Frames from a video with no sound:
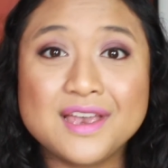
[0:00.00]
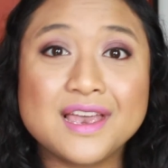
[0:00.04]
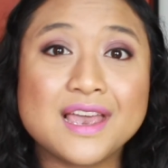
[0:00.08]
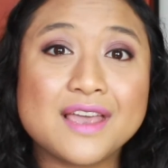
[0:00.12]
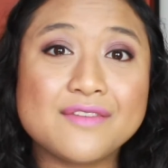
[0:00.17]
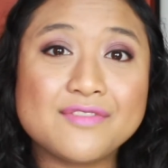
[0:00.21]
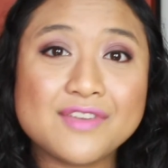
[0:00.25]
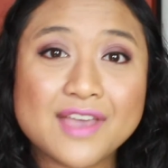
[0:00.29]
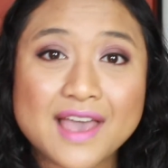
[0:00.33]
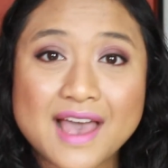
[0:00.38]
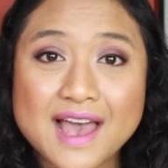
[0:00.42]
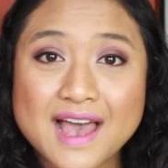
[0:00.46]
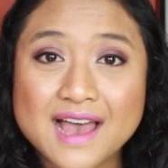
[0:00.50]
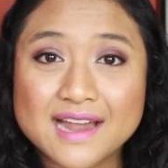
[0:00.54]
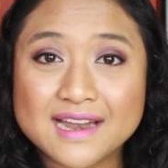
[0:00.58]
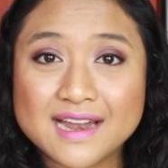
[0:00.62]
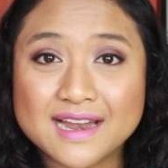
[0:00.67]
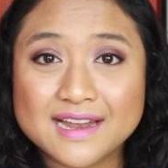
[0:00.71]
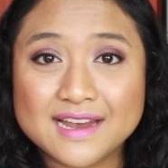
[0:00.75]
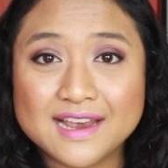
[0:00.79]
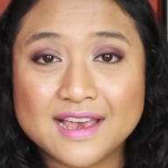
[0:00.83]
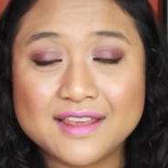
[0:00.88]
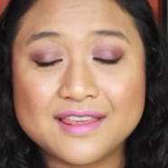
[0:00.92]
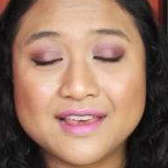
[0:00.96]
If you had
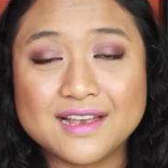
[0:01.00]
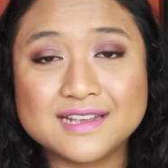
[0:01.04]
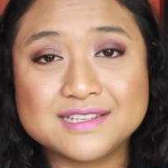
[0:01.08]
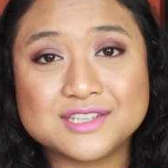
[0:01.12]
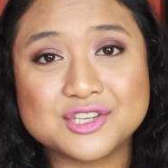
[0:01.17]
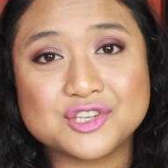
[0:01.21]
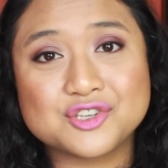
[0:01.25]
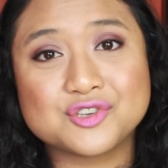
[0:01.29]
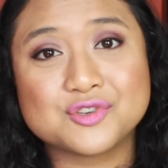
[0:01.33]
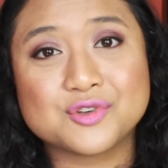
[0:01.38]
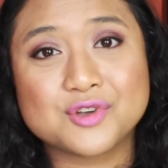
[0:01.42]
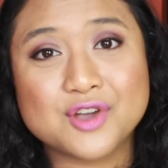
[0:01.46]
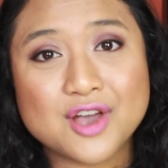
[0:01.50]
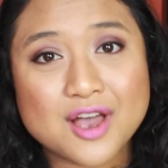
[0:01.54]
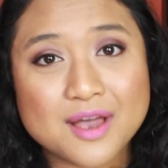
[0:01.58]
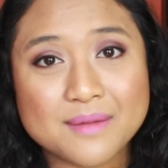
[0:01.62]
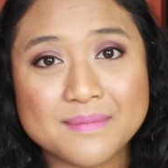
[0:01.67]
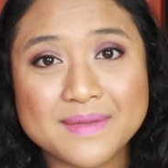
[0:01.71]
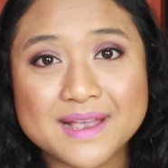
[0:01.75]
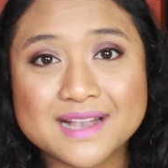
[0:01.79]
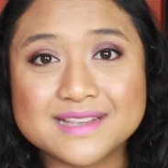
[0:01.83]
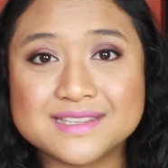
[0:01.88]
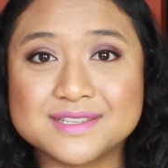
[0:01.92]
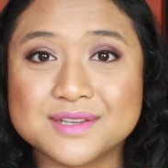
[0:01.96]
any other additional
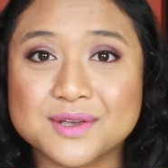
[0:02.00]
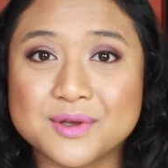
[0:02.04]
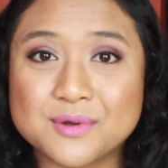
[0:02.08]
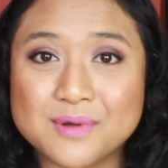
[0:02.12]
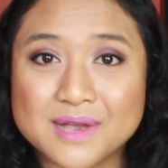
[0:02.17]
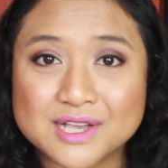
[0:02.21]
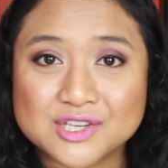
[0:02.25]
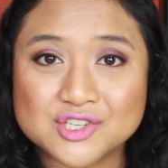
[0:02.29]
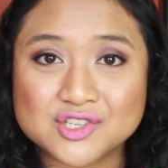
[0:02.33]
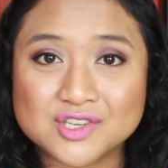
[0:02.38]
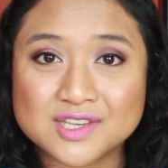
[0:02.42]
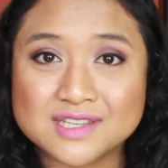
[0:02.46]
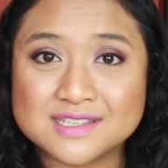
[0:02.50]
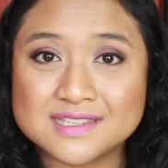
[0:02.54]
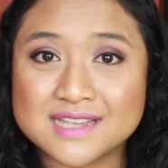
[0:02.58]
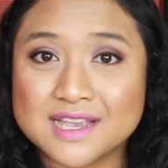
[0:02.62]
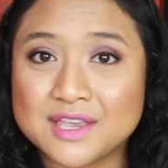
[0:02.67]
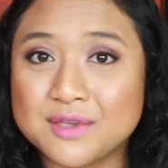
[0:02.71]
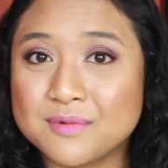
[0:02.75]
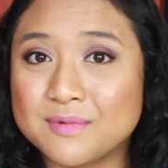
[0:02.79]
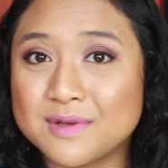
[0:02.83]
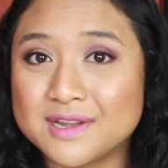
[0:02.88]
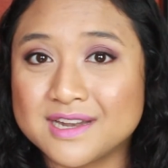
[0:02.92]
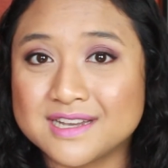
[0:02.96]
comments or questions that
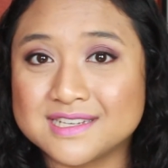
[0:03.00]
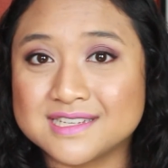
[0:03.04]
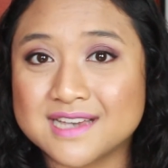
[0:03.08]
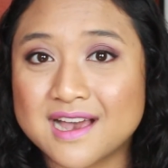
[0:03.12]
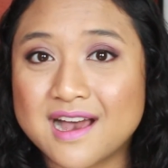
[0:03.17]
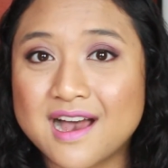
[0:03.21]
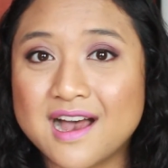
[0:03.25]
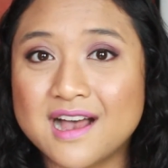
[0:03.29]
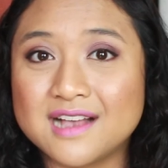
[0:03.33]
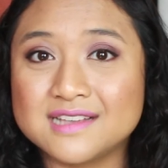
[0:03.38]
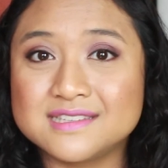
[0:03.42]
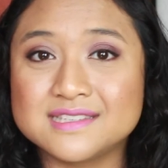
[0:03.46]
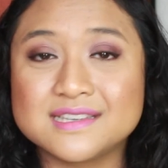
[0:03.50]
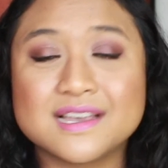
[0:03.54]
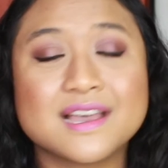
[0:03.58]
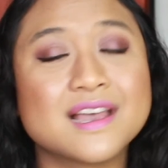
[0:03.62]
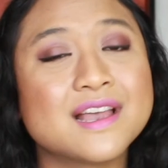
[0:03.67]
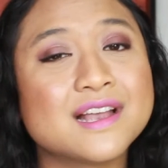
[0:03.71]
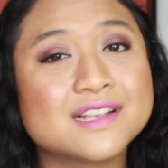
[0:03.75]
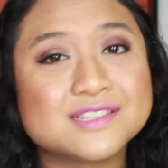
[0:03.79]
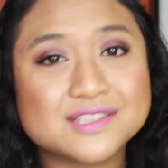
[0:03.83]
you wanted to ask,